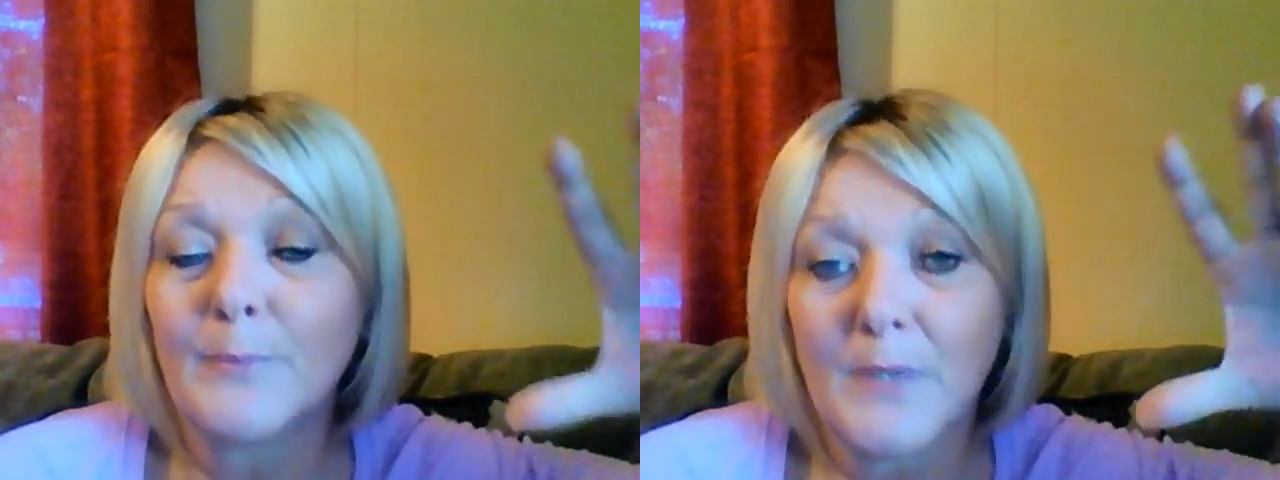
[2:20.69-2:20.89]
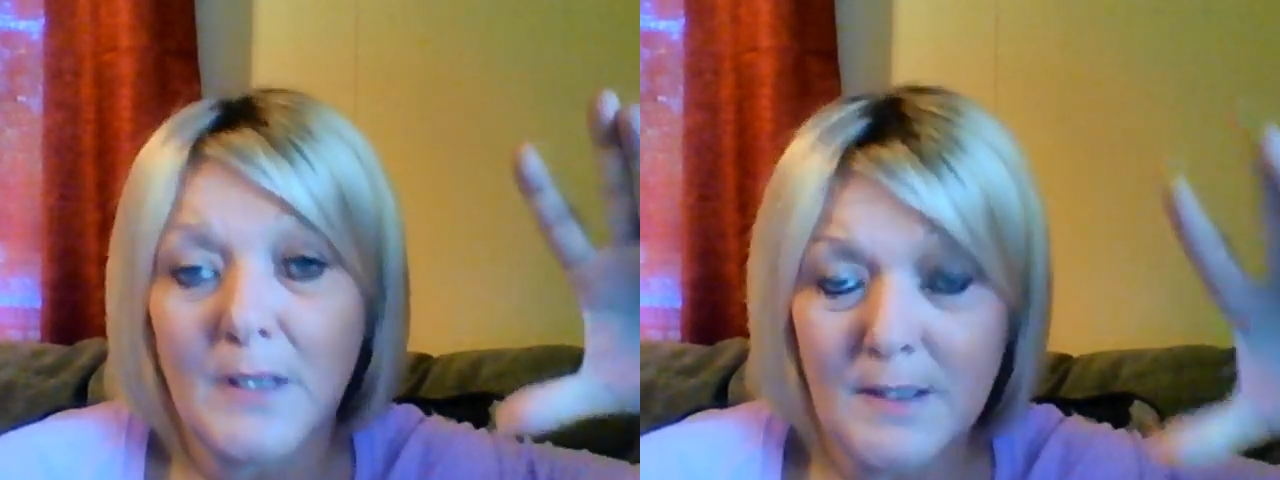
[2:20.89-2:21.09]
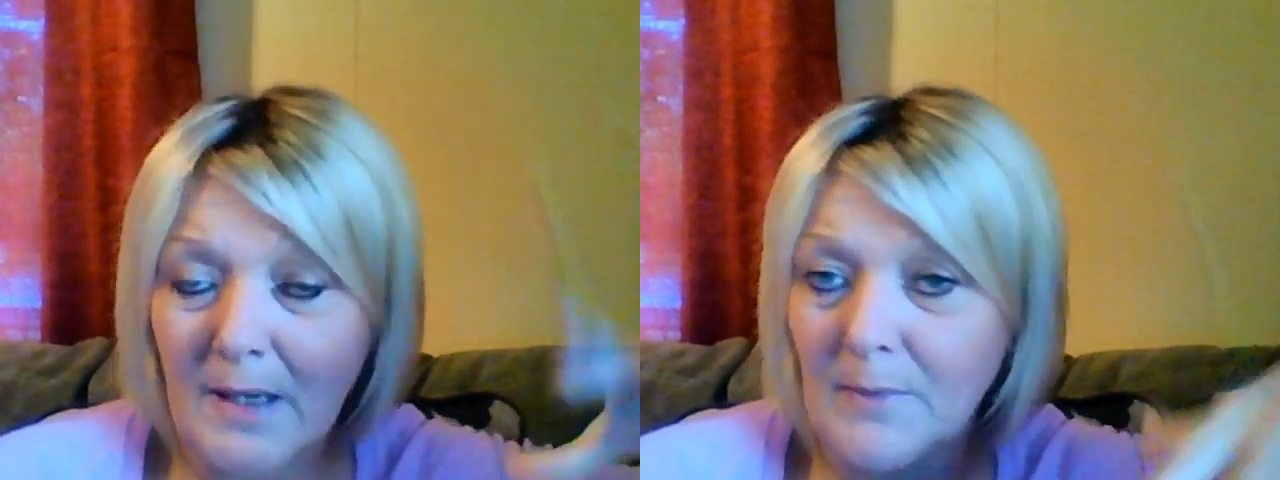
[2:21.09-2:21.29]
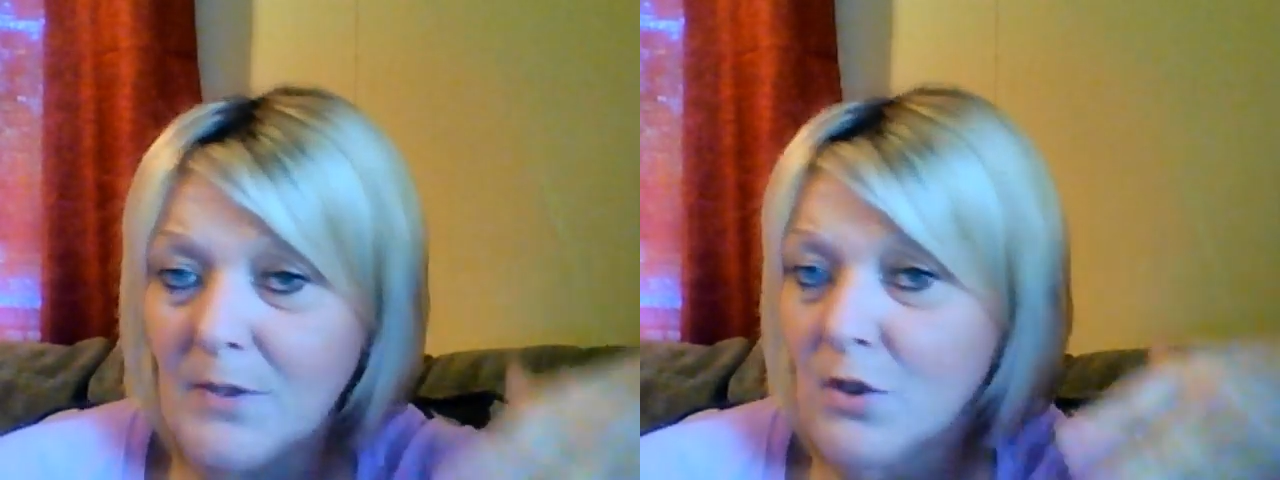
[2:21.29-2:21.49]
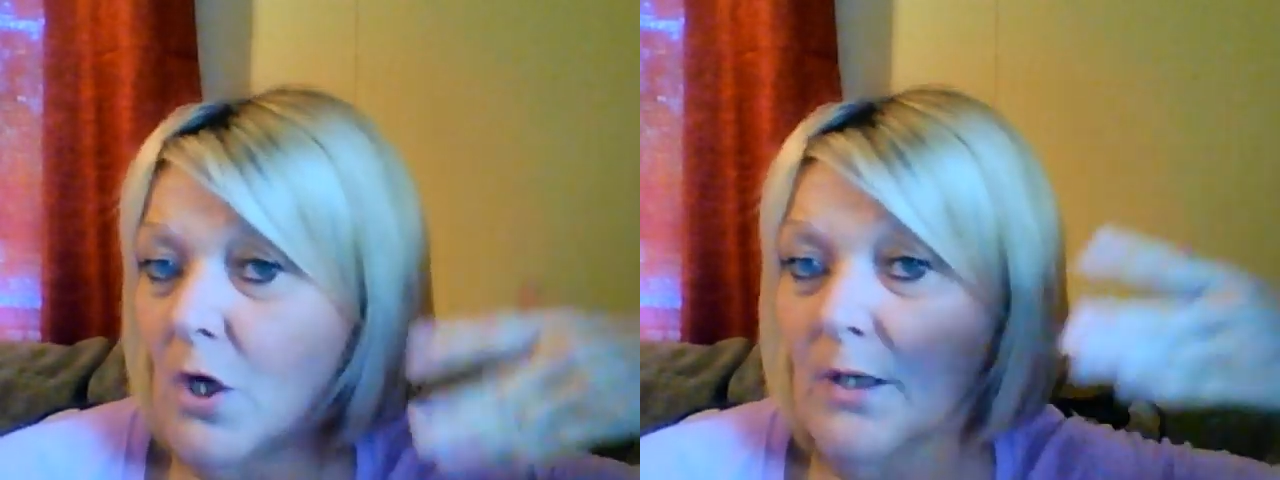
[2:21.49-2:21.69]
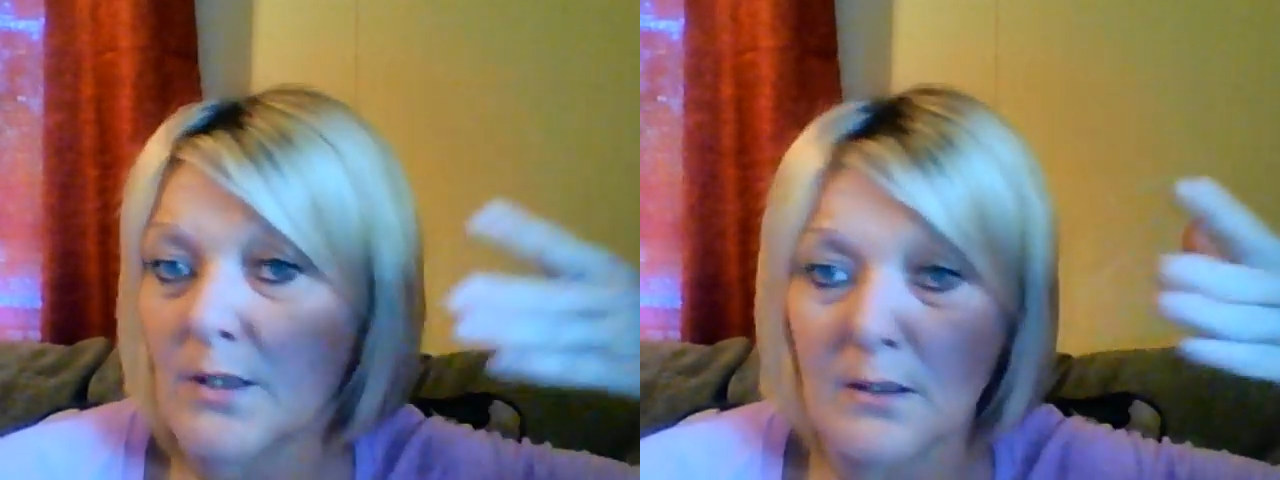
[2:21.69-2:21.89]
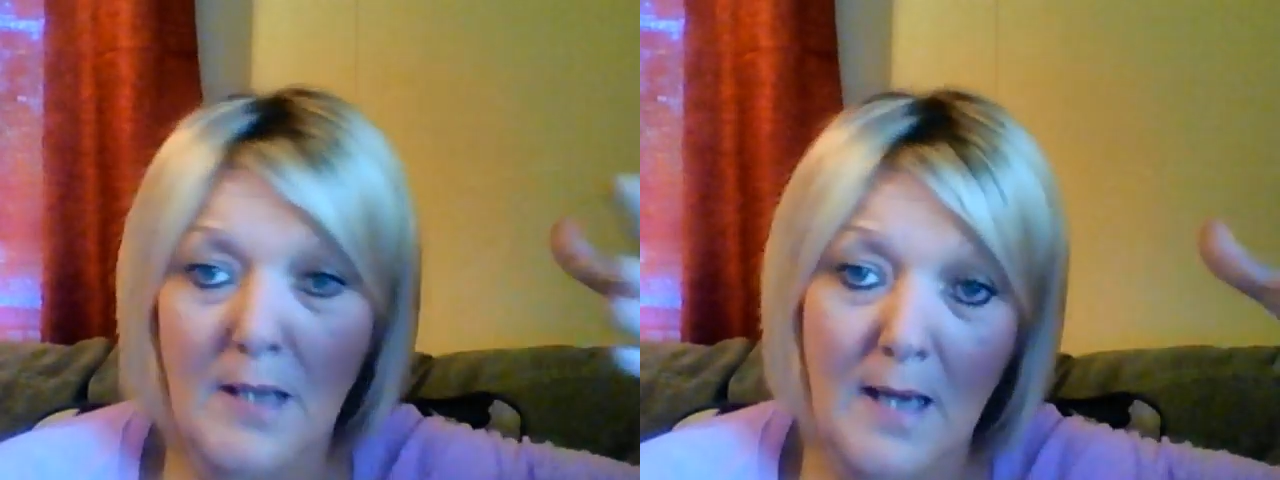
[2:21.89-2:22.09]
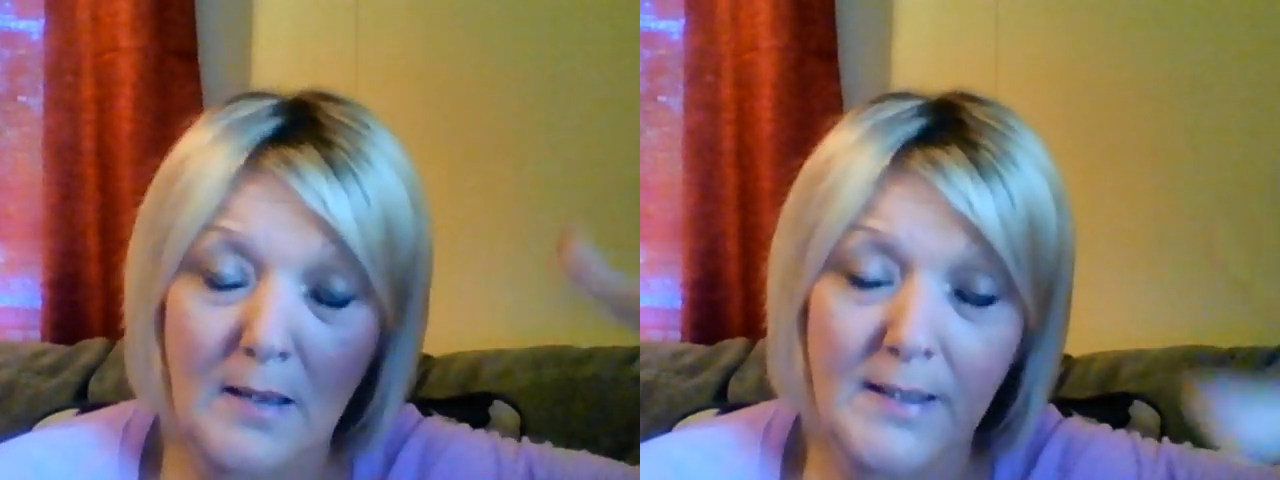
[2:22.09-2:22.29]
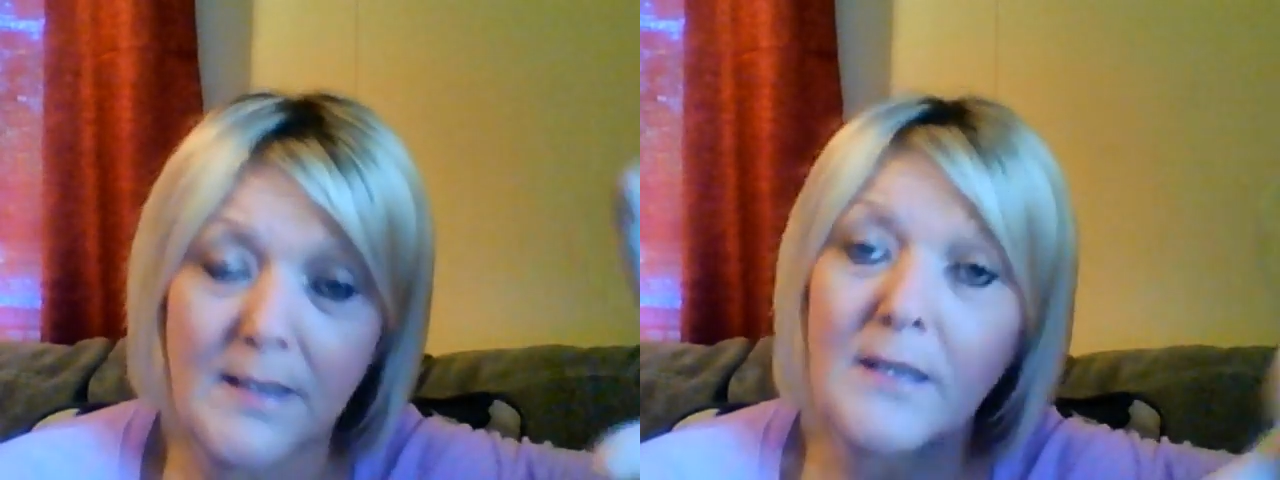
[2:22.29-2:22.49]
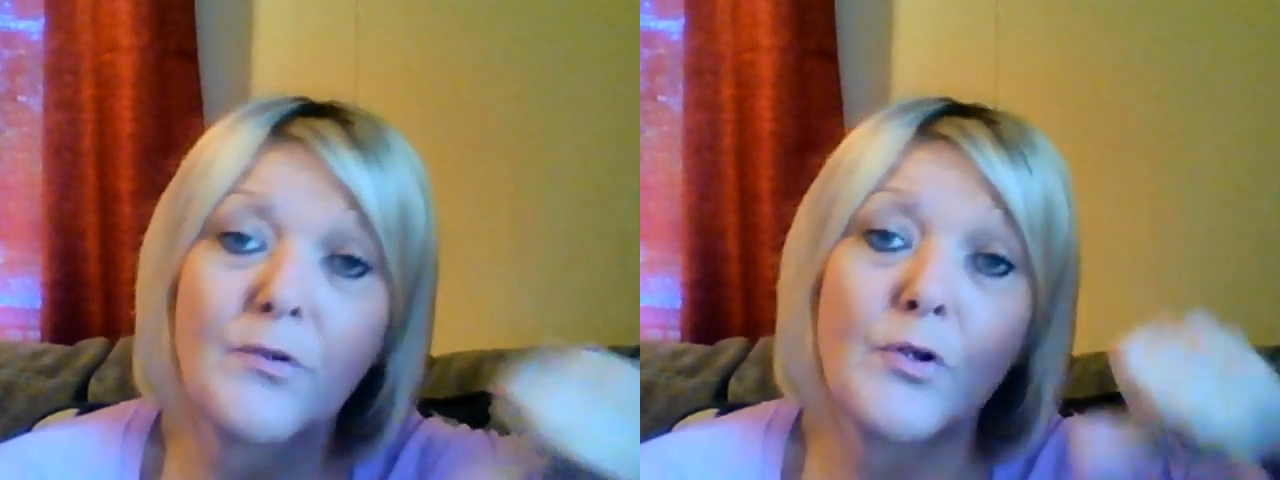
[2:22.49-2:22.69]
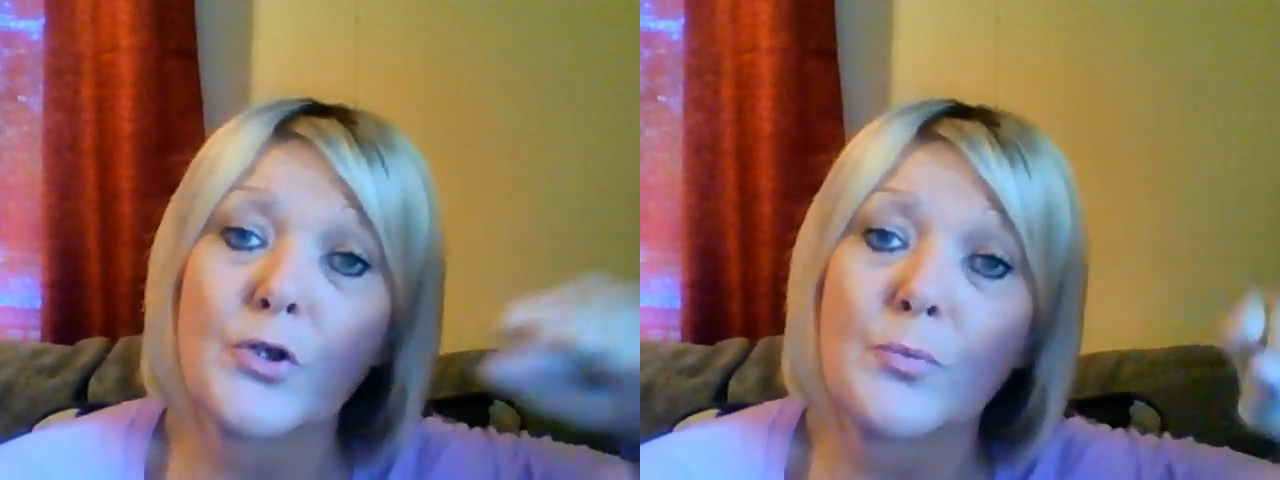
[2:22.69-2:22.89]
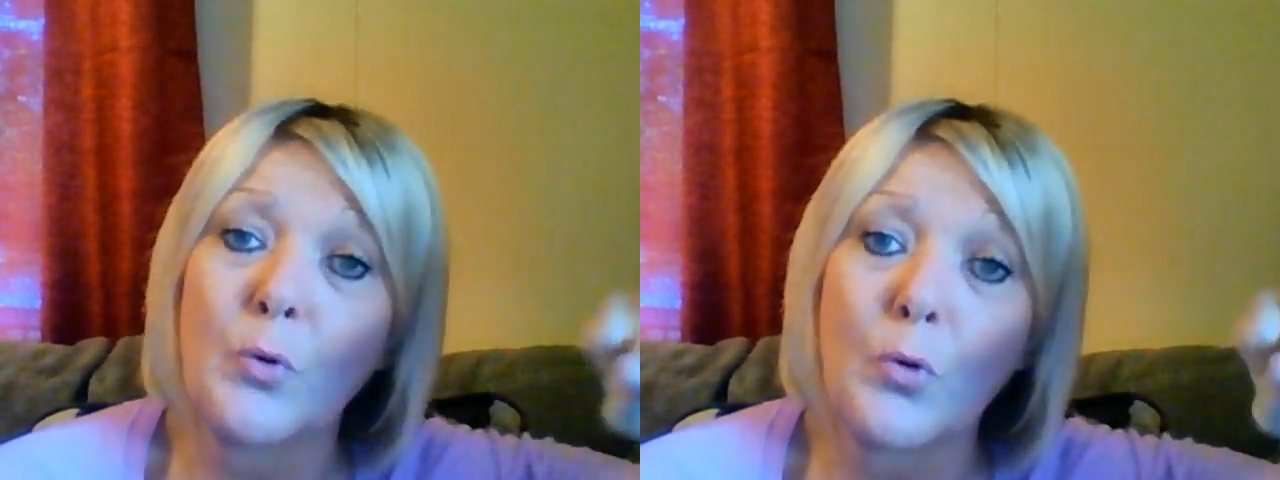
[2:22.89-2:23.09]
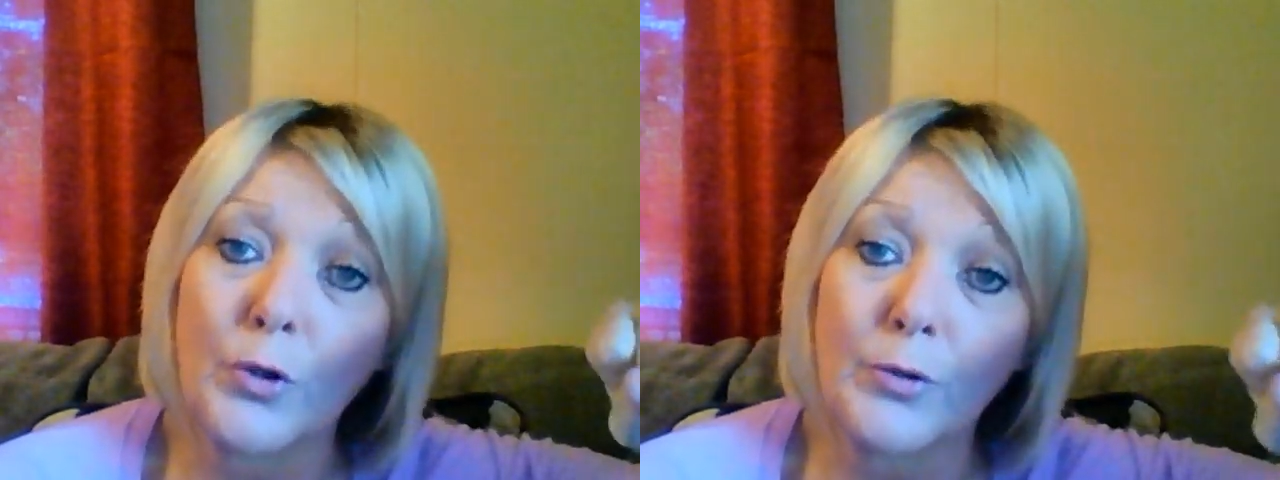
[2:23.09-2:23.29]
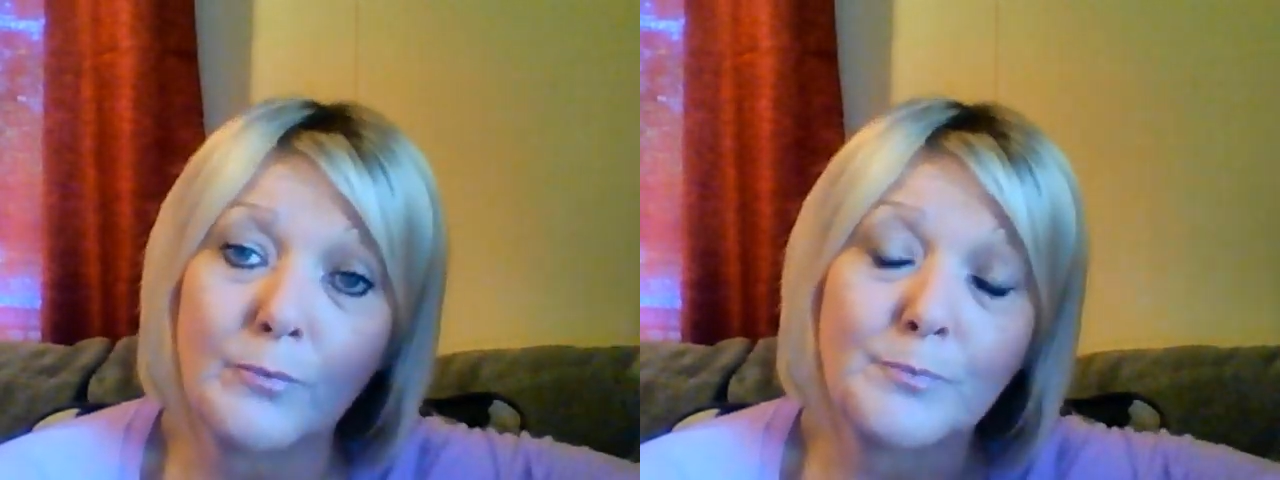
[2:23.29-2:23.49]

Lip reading: because I've been talking to Lolly and giving her support.